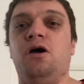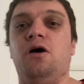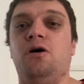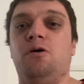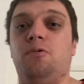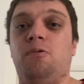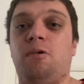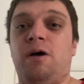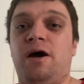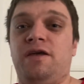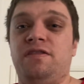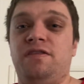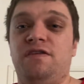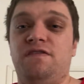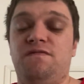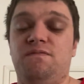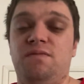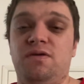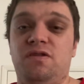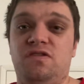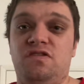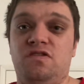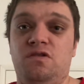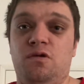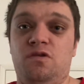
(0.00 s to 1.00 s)
why they've
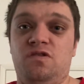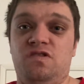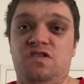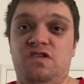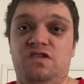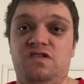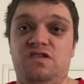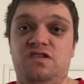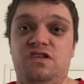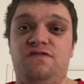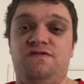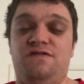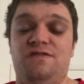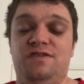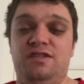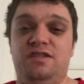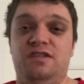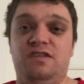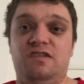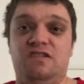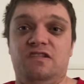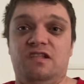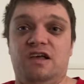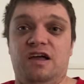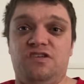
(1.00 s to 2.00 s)
been so successful in
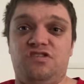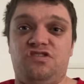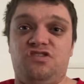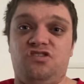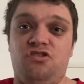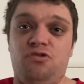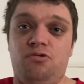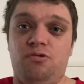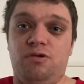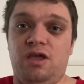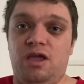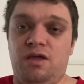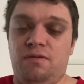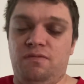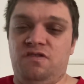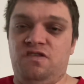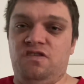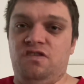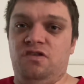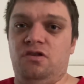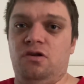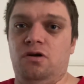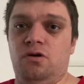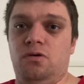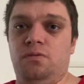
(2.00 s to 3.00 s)
these last two games,
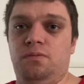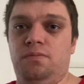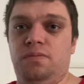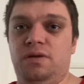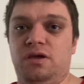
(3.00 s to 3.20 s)
you know,